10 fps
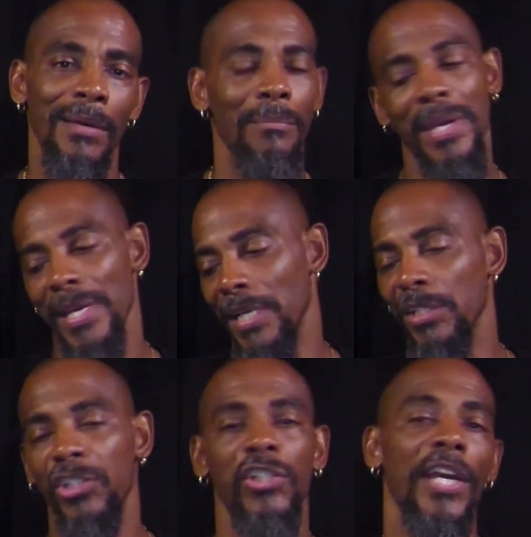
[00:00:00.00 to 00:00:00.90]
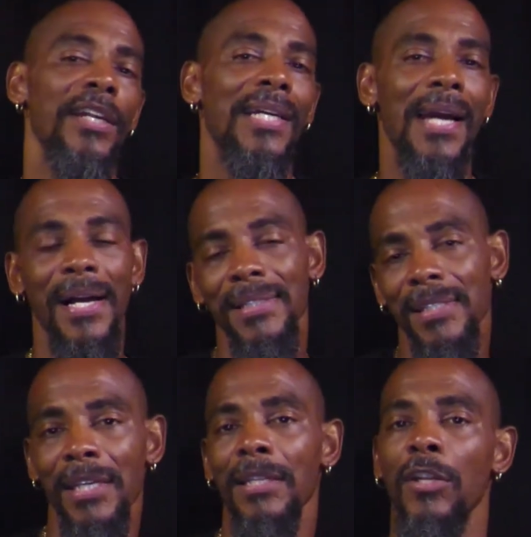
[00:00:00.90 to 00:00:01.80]
man, share the
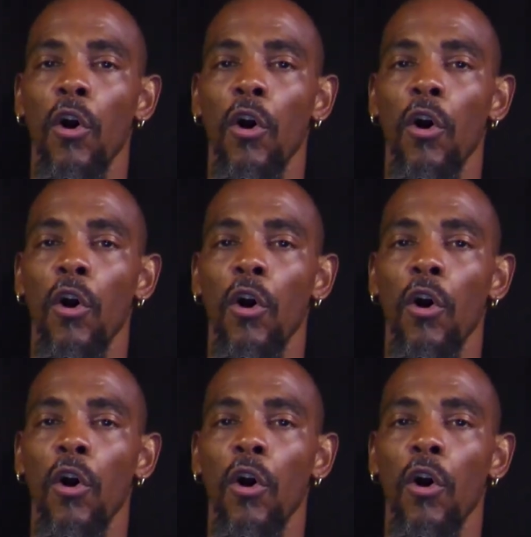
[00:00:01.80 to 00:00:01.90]
content, and